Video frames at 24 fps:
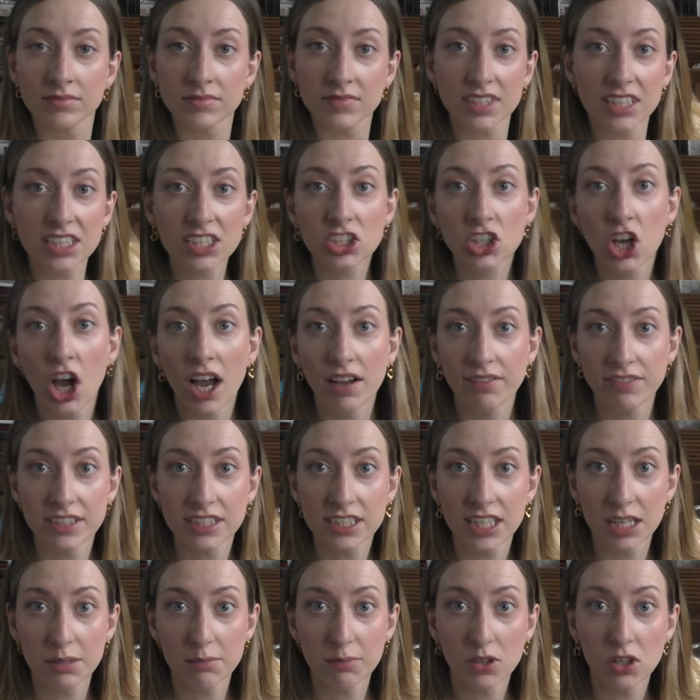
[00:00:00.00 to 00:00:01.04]
this coffee
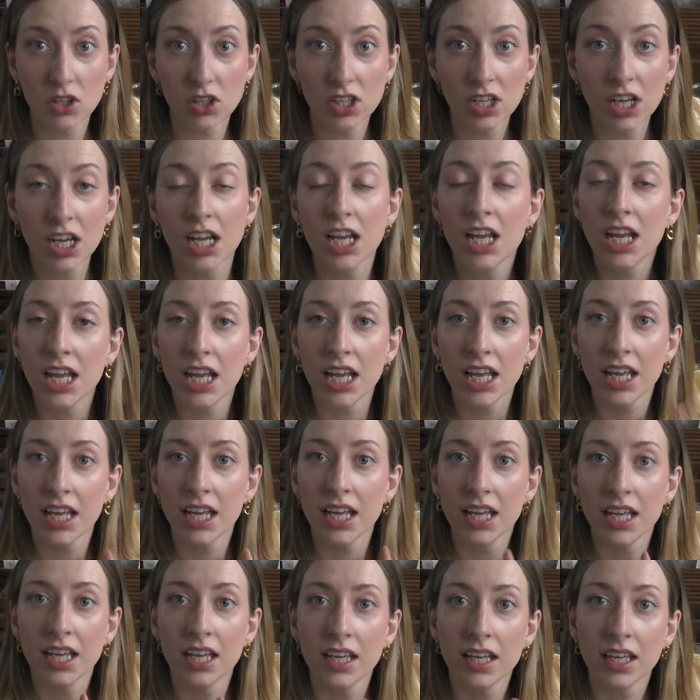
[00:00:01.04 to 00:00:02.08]
table.
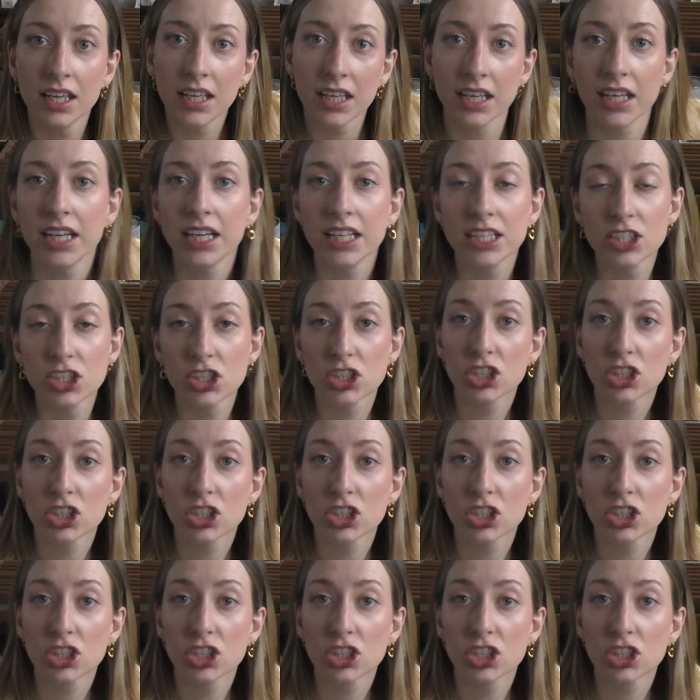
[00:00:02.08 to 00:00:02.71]
It's